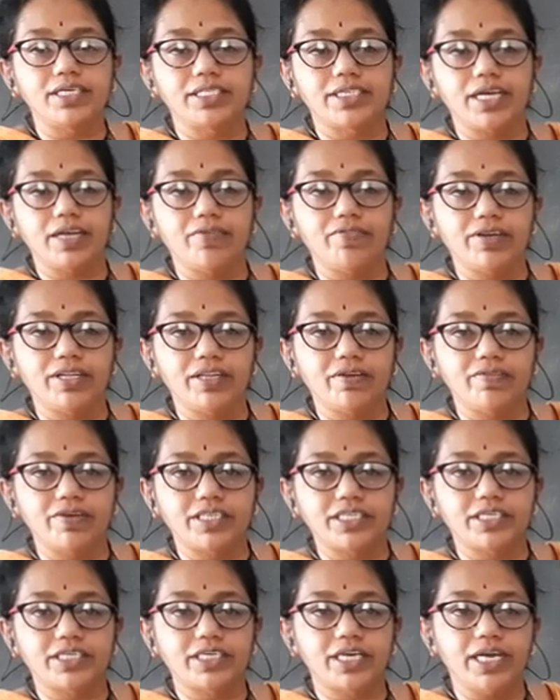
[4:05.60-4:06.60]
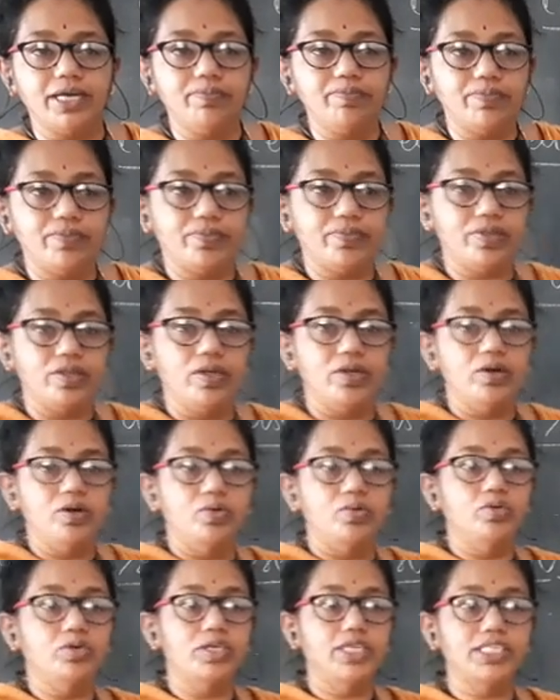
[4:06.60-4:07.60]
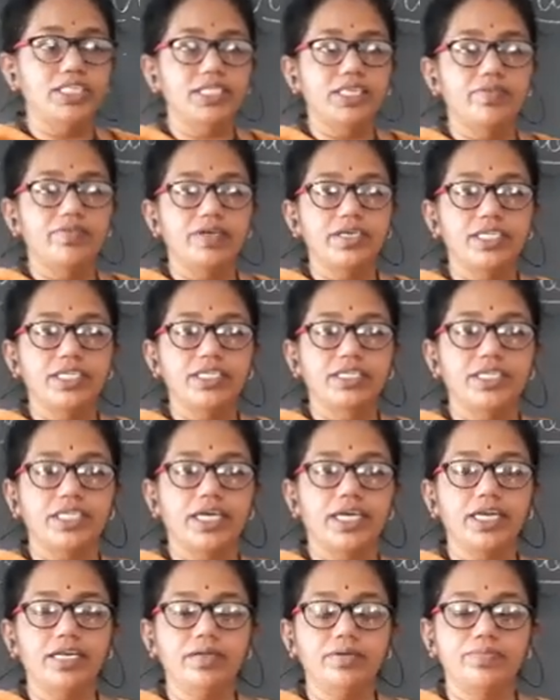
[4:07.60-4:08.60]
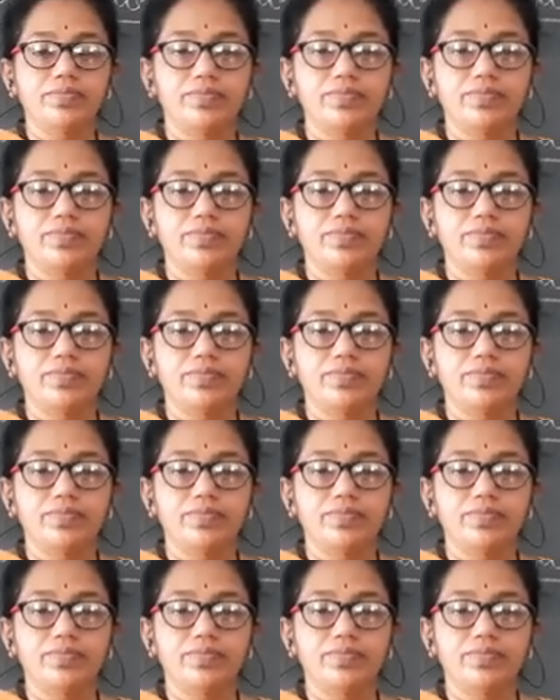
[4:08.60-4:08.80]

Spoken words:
the cell for the first time? Who discovered the cell?